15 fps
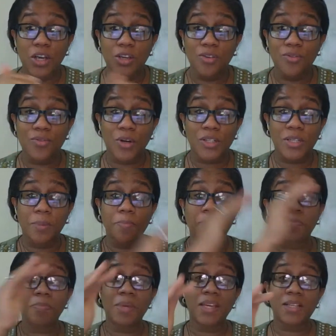You've got to
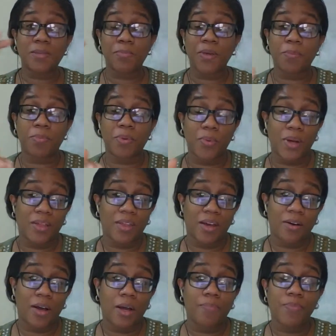meet people where
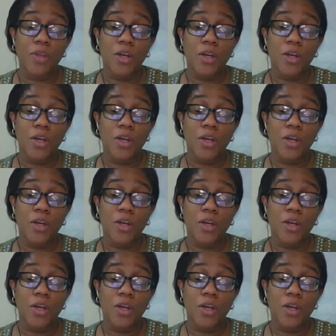they're at.